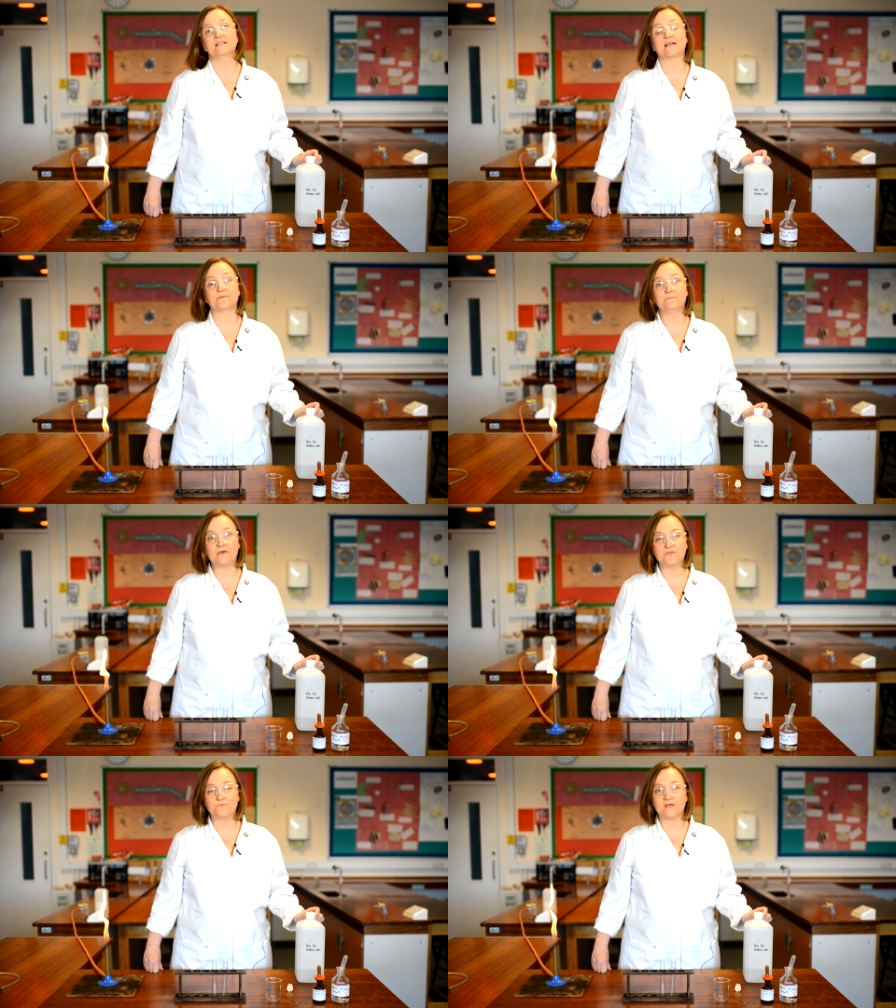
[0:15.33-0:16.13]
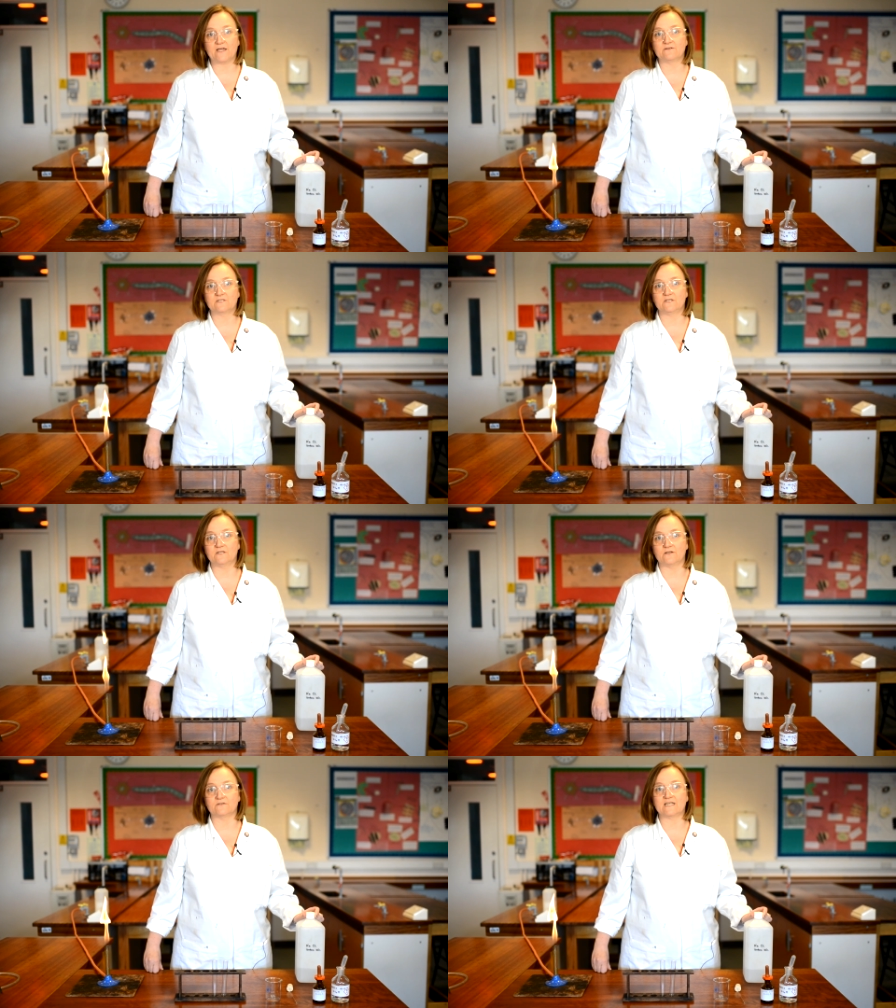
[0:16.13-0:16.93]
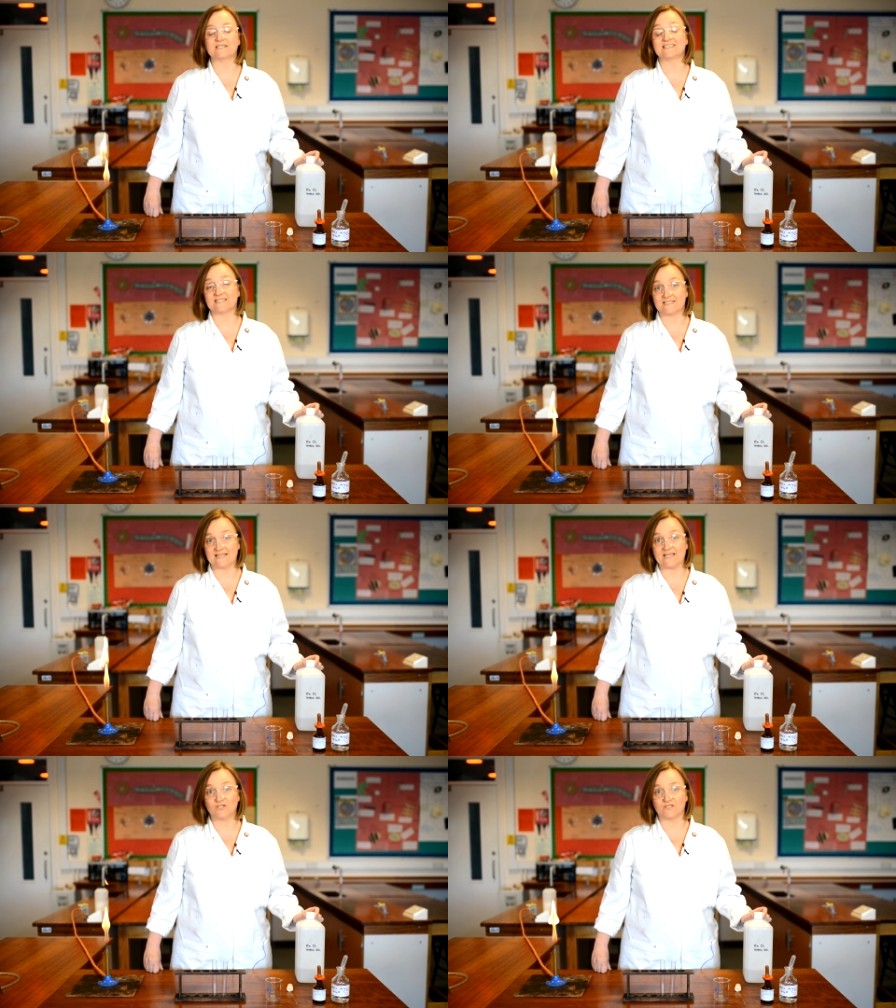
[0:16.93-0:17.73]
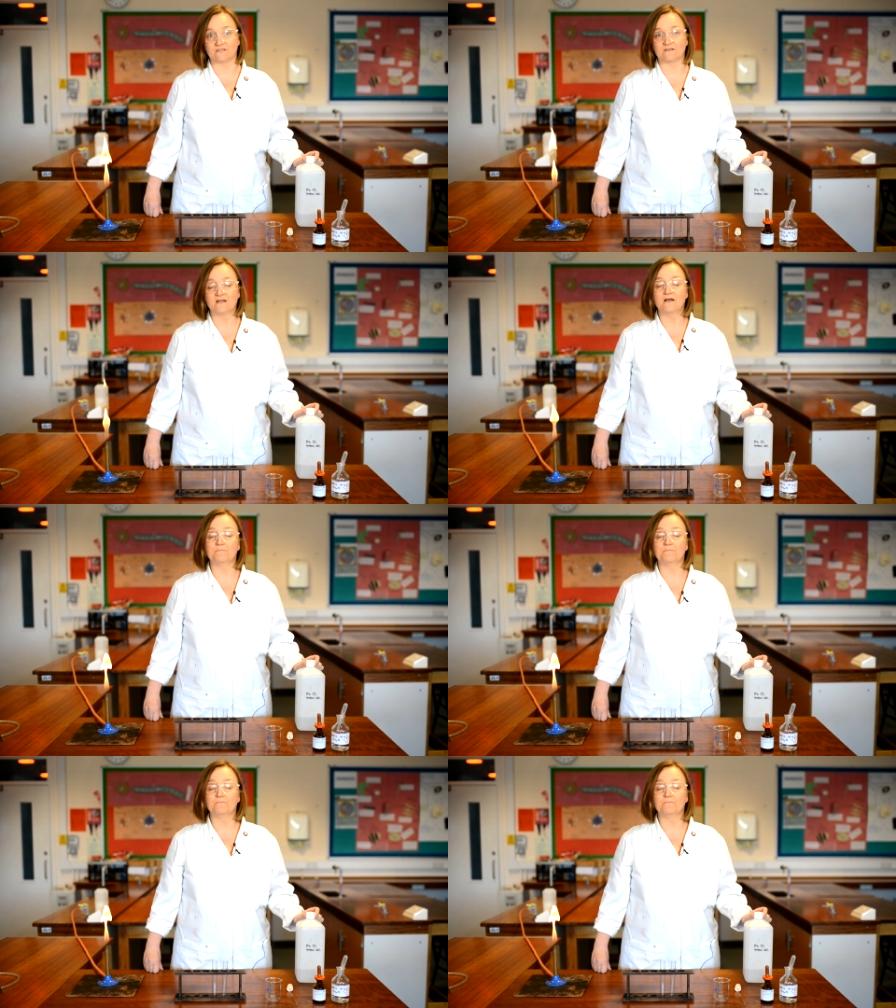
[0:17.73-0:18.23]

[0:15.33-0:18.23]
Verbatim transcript: Now, the method we're going to use is distillation,